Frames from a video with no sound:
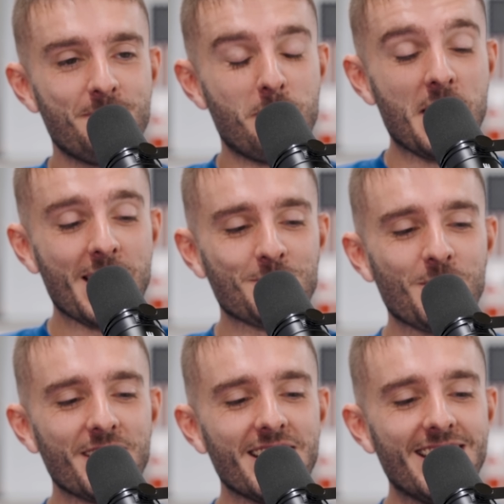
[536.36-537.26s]
My next
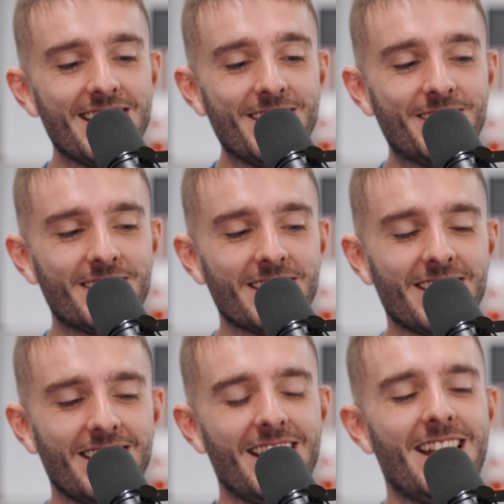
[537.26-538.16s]
one is
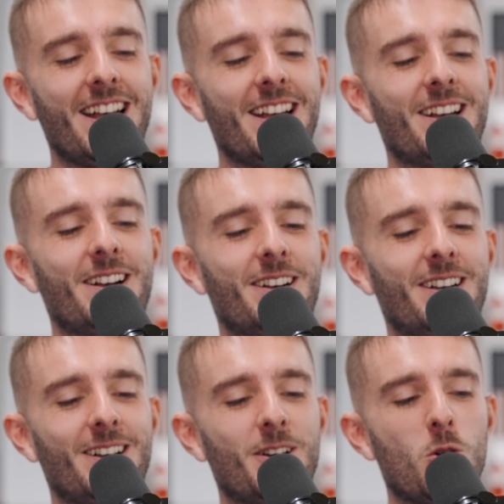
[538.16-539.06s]

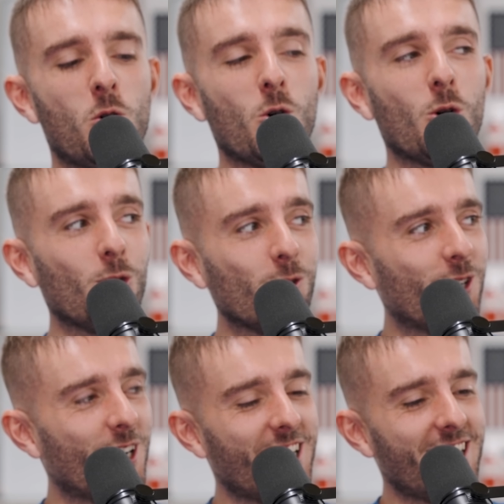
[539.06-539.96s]
all